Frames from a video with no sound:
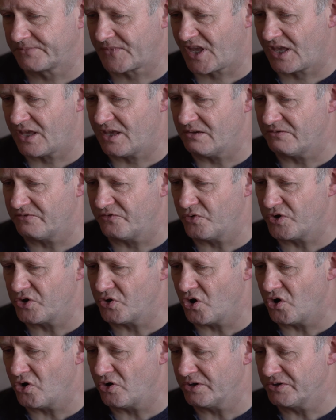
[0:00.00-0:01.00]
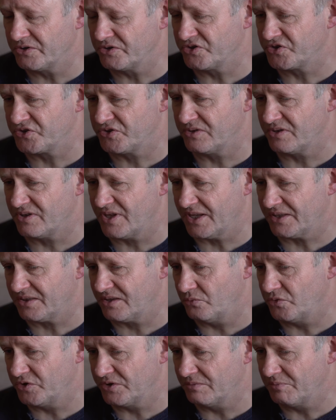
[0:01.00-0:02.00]
If we all understood that, there
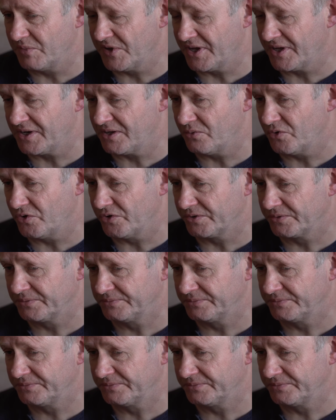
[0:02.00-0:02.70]
wouldn't be any war,